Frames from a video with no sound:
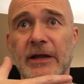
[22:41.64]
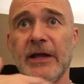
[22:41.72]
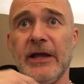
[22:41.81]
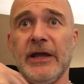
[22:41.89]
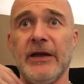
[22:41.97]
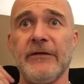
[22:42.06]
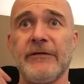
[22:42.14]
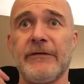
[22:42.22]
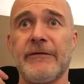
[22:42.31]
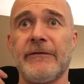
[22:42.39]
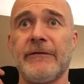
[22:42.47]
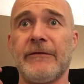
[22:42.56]

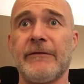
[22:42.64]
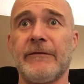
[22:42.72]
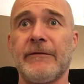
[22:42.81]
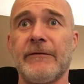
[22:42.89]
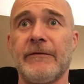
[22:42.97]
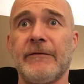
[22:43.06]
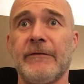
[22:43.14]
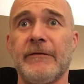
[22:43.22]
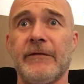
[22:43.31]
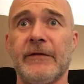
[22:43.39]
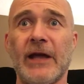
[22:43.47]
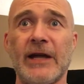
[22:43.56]
If
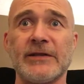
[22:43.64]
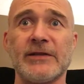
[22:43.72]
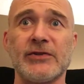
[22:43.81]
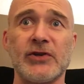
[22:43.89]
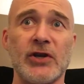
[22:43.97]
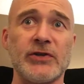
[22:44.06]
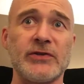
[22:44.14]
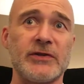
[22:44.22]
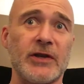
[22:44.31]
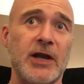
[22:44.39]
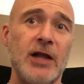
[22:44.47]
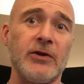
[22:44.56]
that's just the
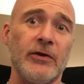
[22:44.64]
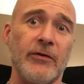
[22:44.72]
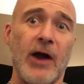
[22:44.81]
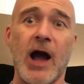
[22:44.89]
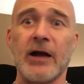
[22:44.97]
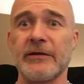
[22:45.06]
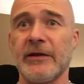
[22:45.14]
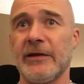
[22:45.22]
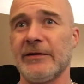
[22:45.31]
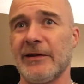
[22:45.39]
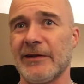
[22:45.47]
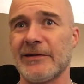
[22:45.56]
color of the rock,
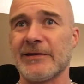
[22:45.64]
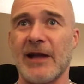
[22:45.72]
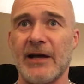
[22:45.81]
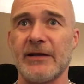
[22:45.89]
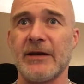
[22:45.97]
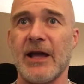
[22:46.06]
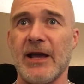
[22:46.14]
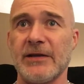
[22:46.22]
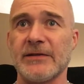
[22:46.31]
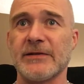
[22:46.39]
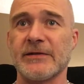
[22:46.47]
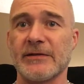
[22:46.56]
then it's not
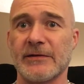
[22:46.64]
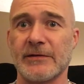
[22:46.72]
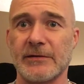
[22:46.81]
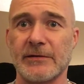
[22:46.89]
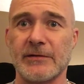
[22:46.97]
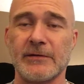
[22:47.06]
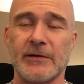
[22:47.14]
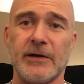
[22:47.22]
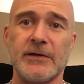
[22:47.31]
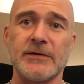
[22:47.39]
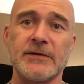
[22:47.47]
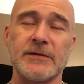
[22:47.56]
as
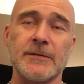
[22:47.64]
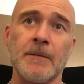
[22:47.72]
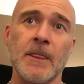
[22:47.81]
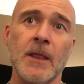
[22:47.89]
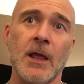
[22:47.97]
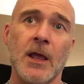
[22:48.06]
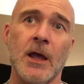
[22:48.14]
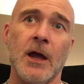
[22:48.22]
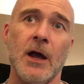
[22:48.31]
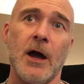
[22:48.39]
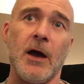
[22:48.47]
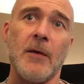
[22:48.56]

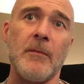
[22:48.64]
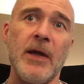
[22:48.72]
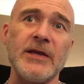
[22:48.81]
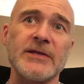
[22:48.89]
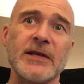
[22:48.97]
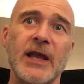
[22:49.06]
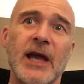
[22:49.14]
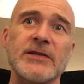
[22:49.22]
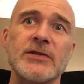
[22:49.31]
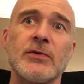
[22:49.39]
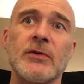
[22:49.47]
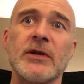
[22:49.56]
amazing as
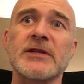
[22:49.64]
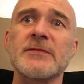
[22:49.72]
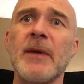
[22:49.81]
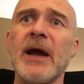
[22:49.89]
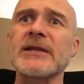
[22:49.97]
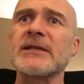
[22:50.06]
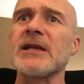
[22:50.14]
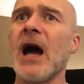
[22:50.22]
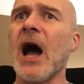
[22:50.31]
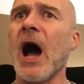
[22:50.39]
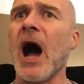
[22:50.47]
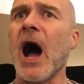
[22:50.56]
you would expect.
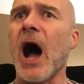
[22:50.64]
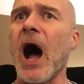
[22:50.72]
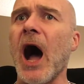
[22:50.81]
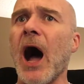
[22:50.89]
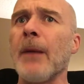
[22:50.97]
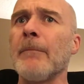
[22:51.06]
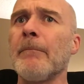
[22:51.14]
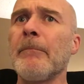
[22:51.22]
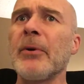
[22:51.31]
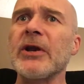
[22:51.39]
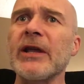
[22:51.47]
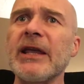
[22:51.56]

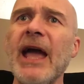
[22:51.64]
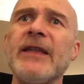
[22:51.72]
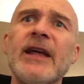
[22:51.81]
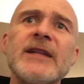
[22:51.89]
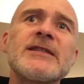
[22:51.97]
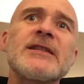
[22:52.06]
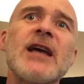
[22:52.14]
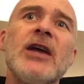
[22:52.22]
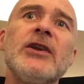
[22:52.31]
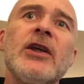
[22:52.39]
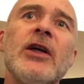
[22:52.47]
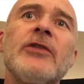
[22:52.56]
But again, that's
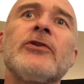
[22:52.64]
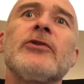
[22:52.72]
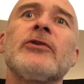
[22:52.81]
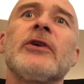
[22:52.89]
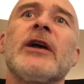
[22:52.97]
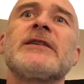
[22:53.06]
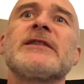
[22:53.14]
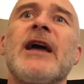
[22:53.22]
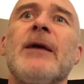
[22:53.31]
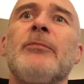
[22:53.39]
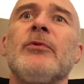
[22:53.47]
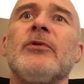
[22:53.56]
another
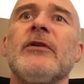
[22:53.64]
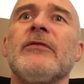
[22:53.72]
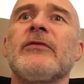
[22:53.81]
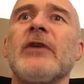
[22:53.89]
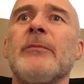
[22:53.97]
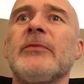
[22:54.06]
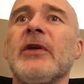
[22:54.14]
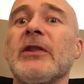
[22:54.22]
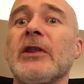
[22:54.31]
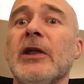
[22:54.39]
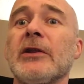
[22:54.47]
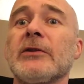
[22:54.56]
example of something
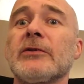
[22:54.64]
that